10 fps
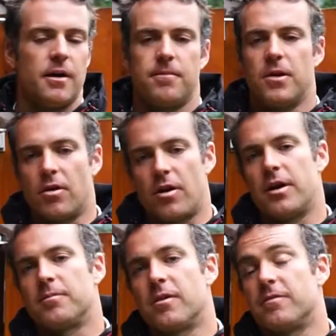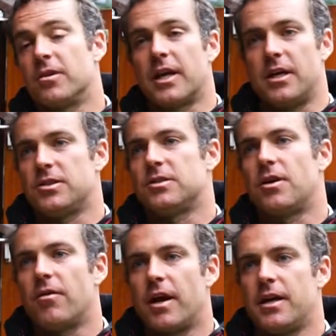there are a number of locations
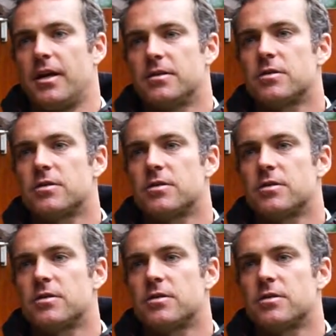already in